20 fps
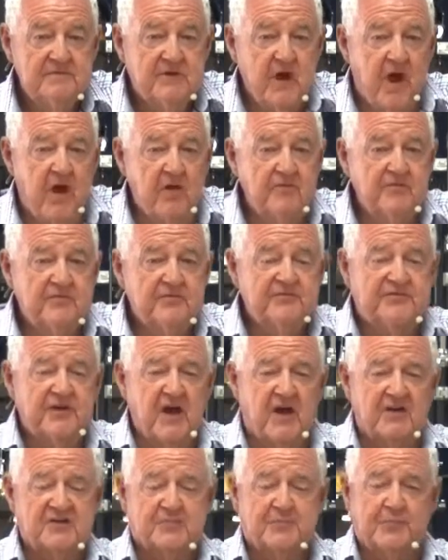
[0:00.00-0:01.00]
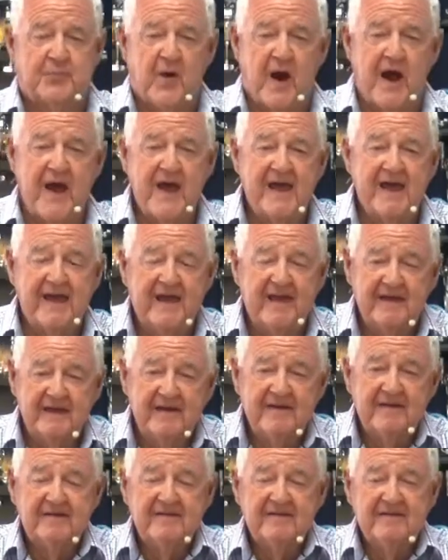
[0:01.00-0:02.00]
Don't just pray
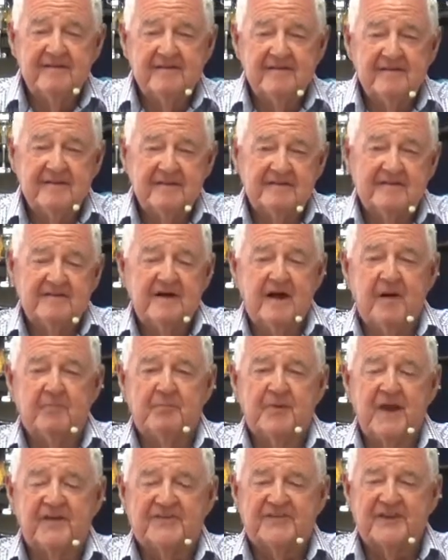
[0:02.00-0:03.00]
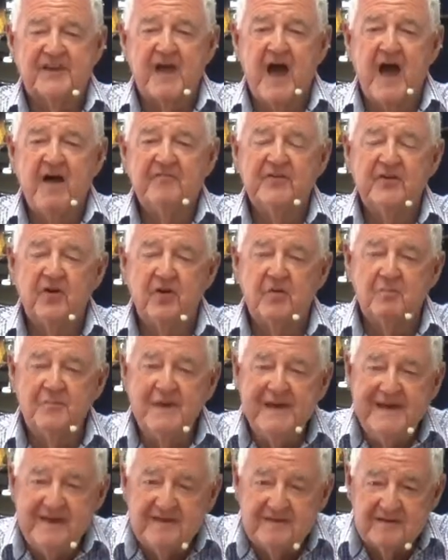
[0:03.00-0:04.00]
a blessing over your
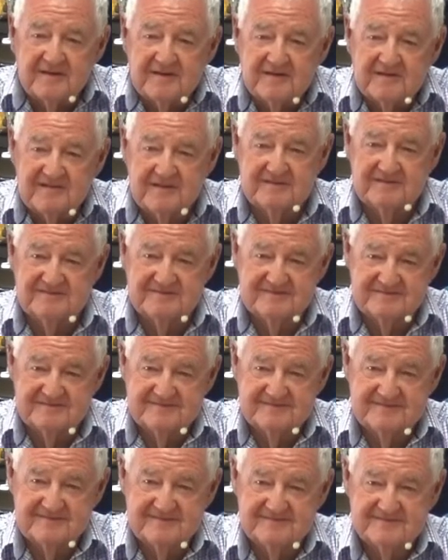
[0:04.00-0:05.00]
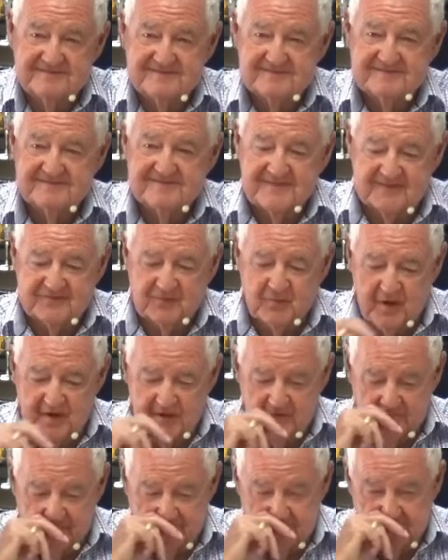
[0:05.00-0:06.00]
meal. That's
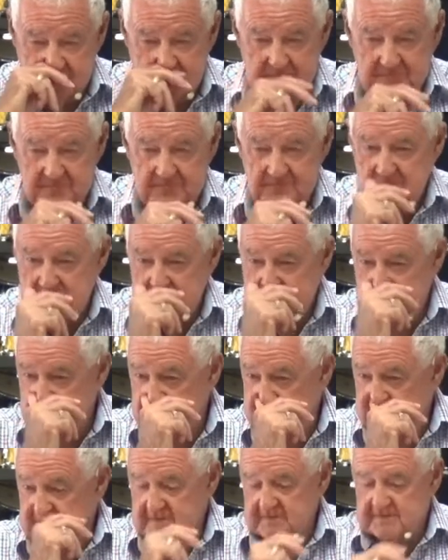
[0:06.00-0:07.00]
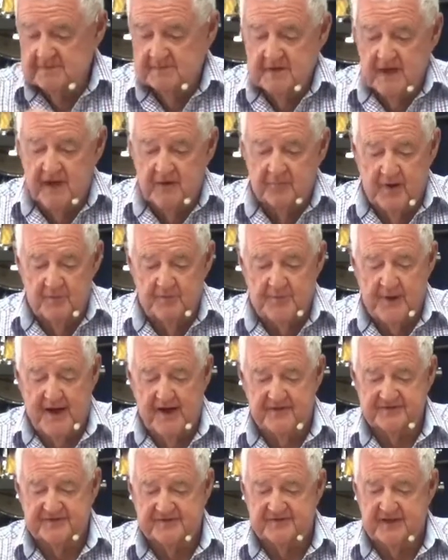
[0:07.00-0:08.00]
wonderful. I had one
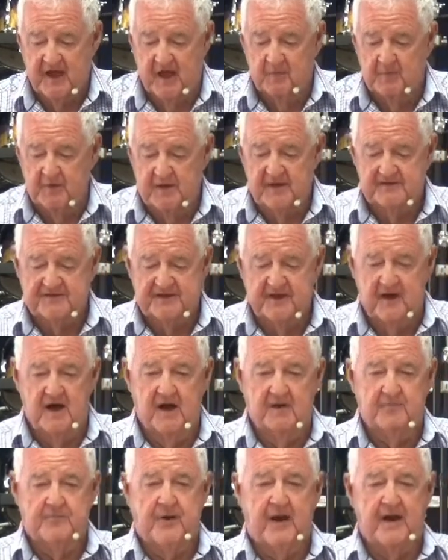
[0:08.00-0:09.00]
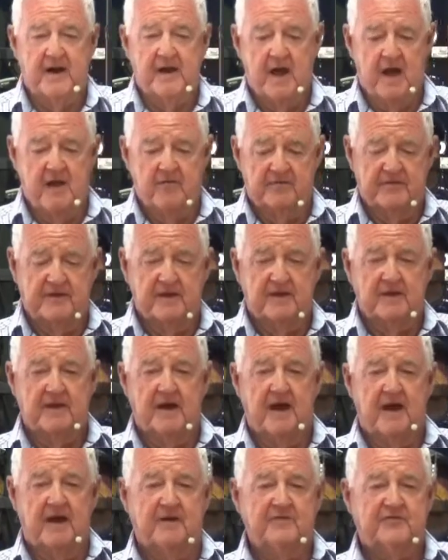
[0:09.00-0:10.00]
pastor tell me, he said, I pray over
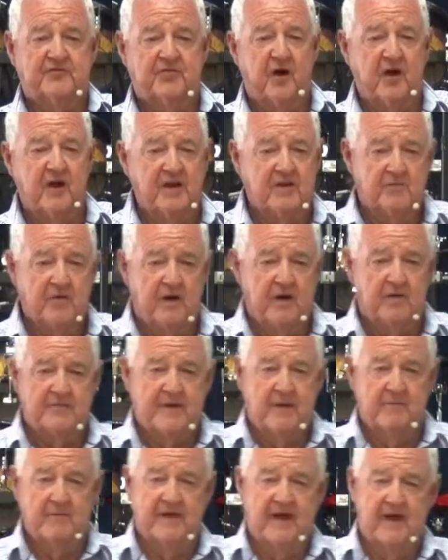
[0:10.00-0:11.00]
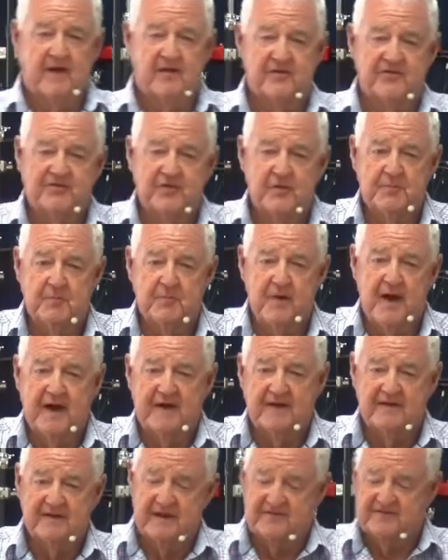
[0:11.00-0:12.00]
the trolley when I'm coming out of the
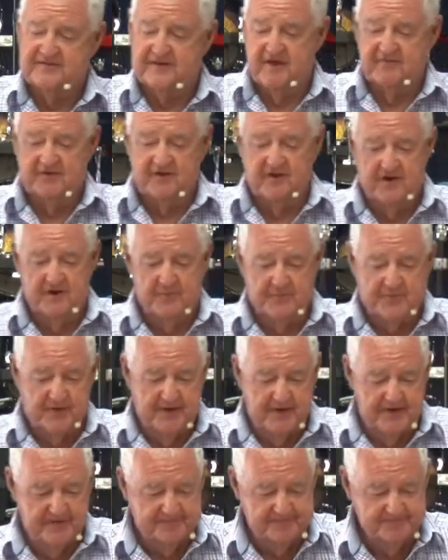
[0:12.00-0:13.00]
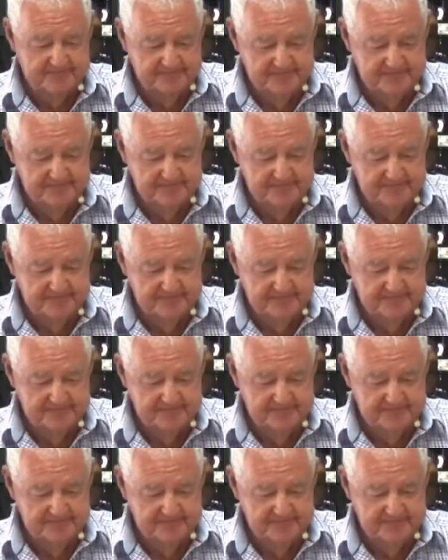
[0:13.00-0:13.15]
supermarket. That saves a lot of prayer.